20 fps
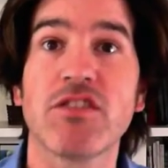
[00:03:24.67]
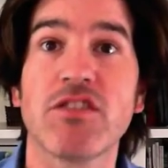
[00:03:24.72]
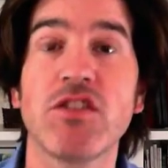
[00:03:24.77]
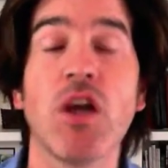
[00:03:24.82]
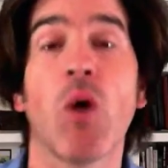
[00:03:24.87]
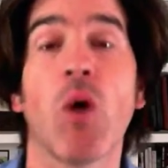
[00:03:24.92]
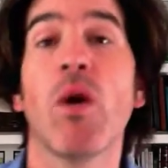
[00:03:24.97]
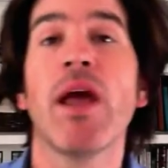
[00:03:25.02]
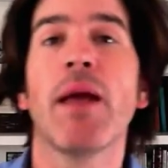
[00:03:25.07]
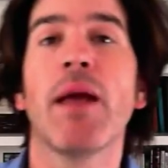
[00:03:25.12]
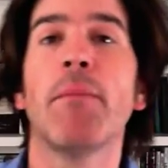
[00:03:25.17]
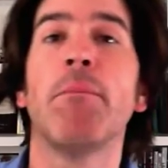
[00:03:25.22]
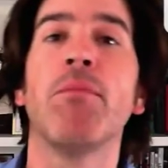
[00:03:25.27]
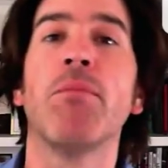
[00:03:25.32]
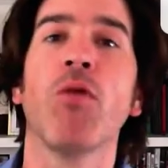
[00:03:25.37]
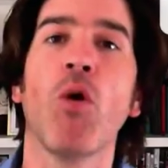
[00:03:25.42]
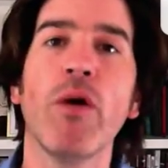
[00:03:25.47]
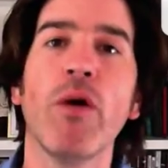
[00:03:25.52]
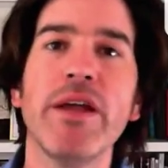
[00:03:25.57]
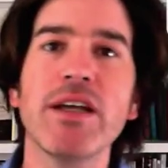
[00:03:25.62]
No,
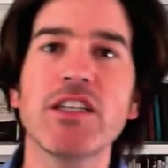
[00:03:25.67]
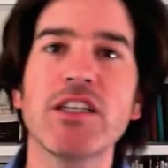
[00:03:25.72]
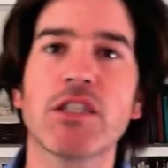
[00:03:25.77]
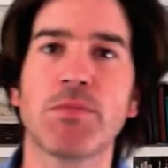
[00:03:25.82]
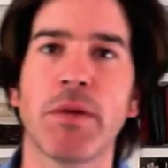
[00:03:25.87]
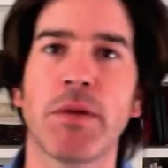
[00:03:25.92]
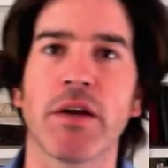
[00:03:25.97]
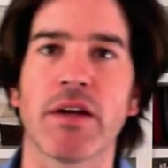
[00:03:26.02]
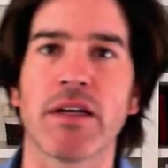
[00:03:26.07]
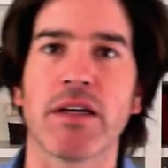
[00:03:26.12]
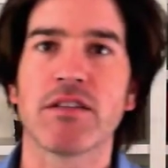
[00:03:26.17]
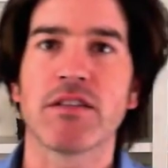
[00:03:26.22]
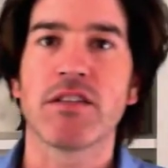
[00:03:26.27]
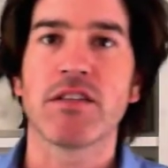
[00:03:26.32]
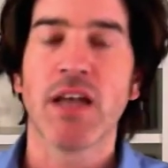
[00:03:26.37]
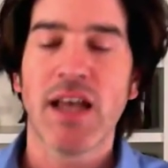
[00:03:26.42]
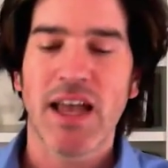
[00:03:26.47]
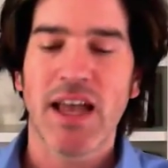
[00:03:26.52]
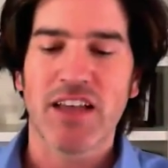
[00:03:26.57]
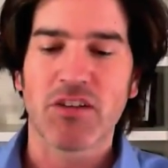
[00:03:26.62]
employee experience
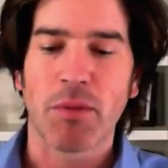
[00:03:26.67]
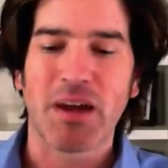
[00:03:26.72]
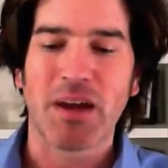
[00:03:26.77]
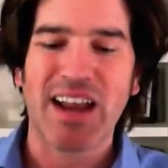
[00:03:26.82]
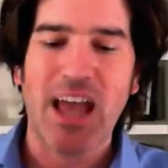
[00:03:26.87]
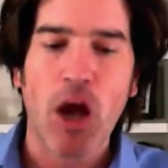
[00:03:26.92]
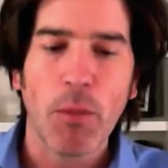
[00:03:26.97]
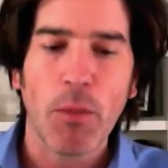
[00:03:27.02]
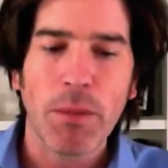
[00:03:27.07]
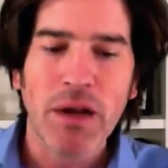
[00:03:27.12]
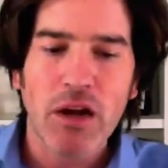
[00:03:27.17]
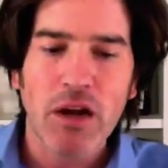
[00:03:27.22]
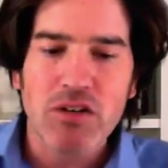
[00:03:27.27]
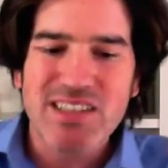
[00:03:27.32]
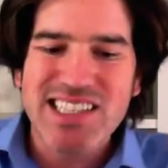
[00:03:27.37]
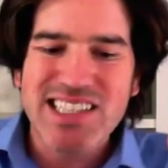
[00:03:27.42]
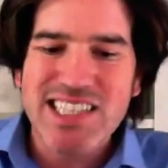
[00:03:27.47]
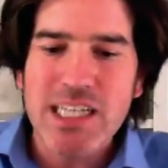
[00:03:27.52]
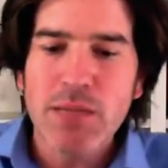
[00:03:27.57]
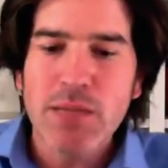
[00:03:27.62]
is about helping our
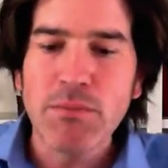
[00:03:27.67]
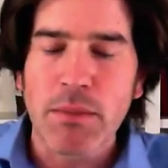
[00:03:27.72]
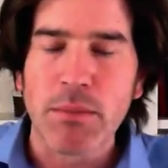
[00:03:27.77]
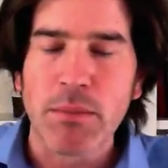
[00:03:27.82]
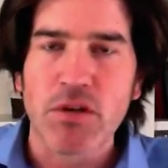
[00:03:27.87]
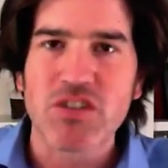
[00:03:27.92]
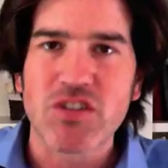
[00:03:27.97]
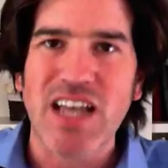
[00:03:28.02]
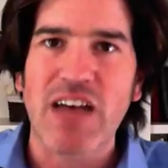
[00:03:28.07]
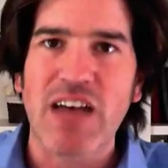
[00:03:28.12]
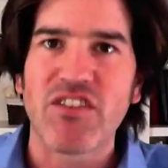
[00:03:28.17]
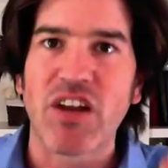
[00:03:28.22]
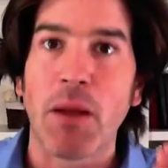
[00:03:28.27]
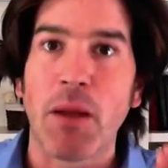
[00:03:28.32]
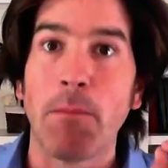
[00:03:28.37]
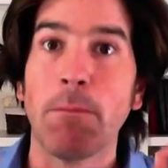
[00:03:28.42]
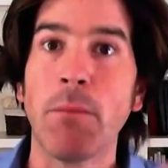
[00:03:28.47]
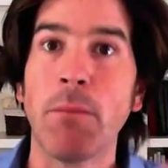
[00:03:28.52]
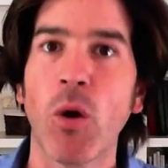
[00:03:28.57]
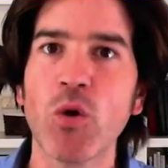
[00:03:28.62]
team members have an
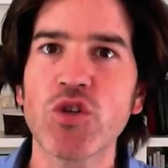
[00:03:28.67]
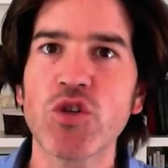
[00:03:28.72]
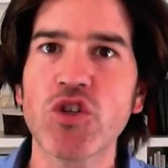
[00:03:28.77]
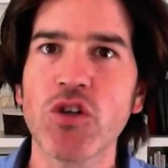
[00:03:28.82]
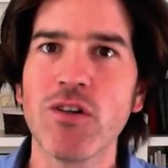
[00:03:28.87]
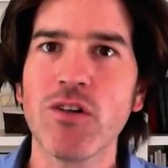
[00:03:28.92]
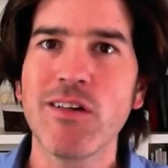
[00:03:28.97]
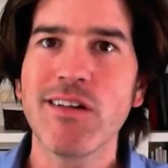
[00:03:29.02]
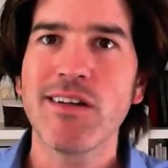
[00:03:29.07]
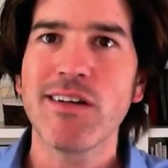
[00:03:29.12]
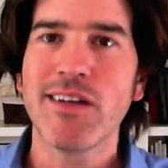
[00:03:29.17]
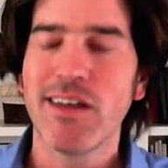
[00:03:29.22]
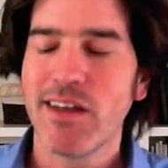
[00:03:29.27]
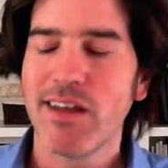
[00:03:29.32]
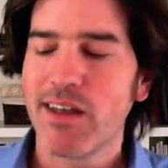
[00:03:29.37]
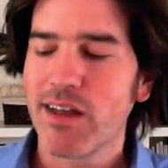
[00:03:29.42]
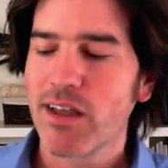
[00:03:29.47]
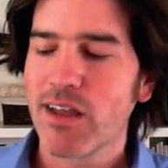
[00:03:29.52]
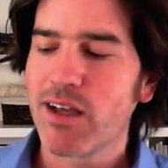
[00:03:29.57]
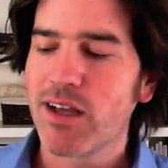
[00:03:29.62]
emotional
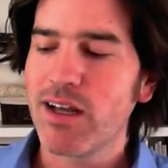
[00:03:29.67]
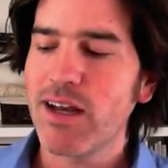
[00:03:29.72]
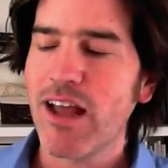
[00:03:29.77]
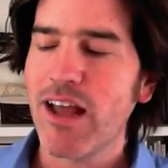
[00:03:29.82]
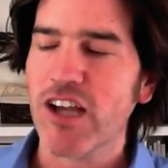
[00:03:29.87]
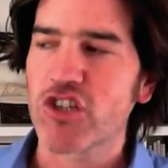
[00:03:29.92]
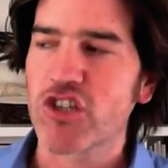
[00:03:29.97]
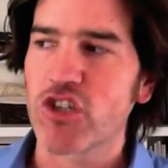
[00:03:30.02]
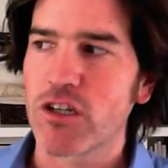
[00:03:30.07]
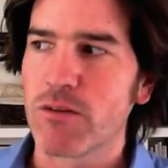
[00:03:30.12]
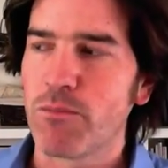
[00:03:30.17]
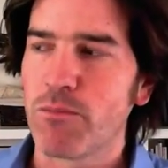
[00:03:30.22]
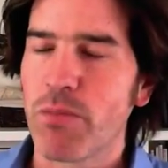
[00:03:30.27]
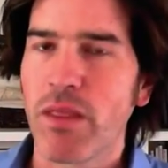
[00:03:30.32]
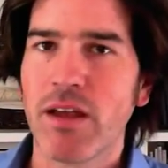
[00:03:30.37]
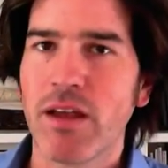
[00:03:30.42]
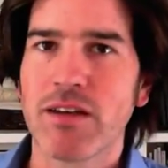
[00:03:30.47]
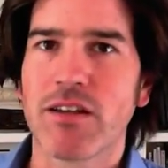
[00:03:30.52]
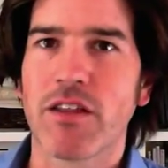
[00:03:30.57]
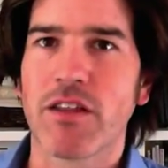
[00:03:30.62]
connection
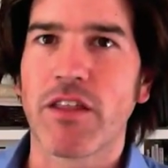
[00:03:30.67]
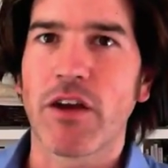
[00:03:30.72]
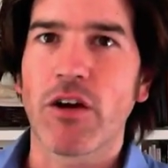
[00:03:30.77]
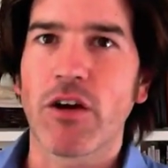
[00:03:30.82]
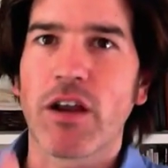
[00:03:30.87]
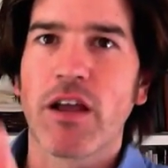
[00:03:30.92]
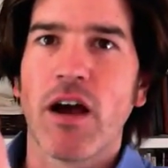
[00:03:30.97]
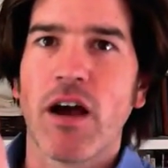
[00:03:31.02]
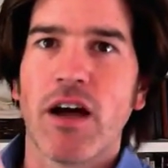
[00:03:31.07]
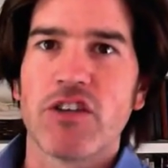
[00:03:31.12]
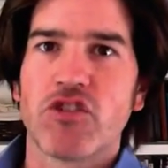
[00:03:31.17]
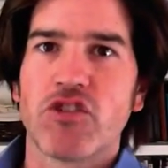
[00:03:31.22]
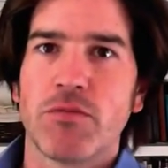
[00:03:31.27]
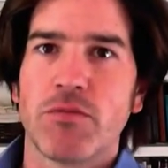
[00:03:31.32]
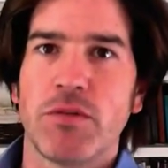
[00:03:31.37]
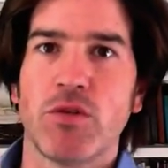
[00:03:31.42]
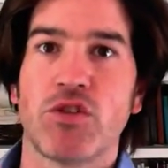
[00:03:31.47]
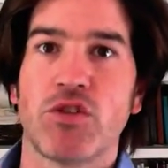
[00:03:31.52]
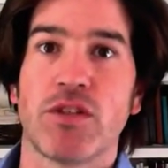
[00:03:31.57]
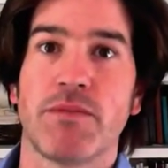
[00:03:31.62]
to their
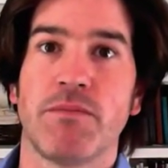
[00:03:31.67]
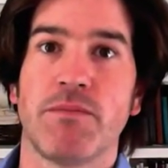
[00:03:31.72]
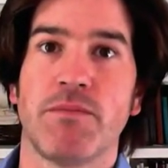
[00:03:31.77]
contribution.